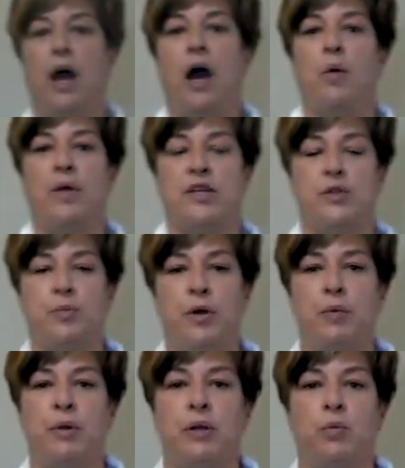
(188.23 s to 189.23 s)
our
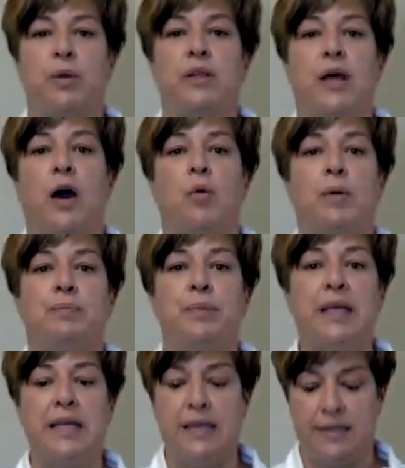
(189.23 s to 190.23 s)
experiment with our
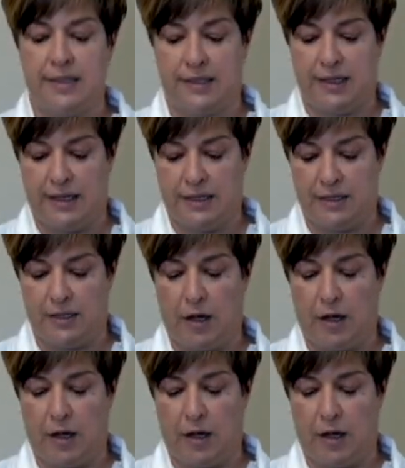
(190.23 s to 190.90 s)
pea seeds.